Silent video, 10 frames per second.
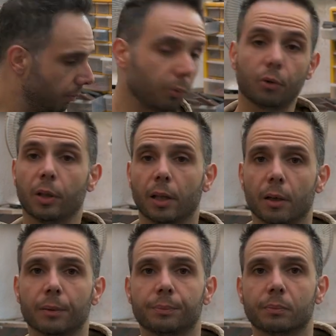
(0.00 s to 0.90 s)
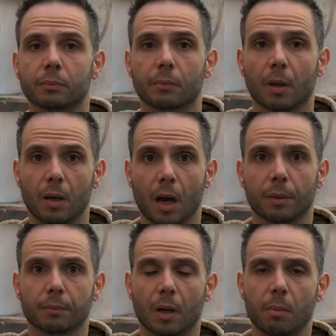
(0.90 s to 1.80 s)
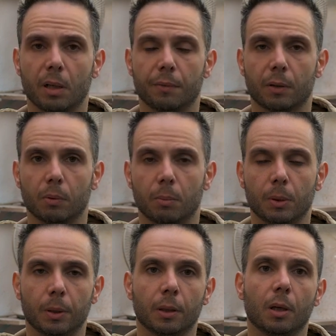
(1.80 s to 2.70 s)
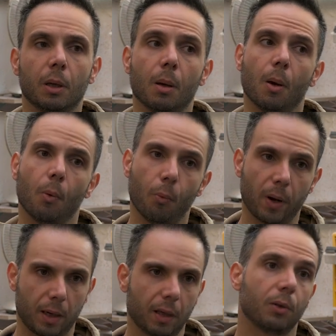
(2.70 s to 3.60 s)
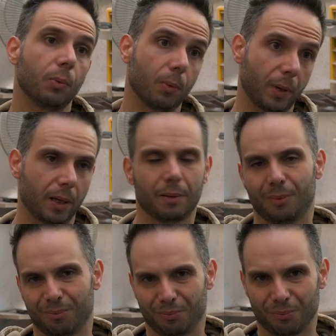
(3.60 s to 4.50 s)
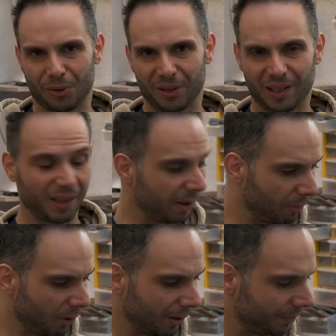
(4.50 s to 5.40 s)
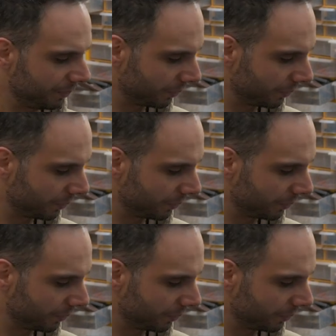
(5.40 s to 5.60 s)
put together, yeah, I believe it will weigh more than a Les Paul.